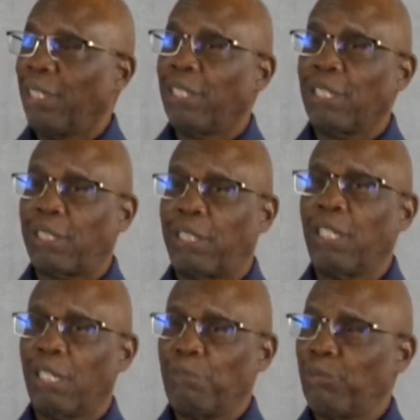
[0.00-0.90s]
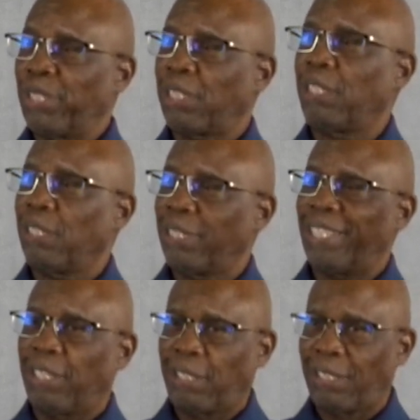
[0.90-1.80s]
The stigma was serious.
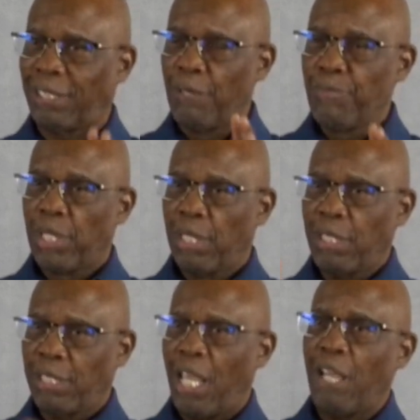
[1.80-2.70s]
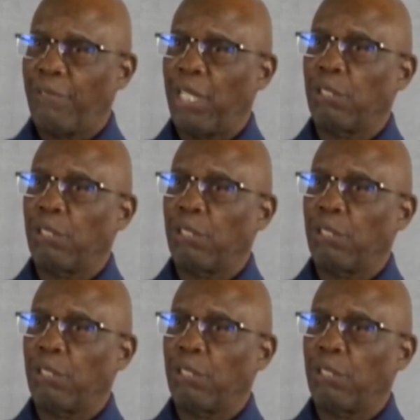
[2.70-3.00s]
This is Avnet.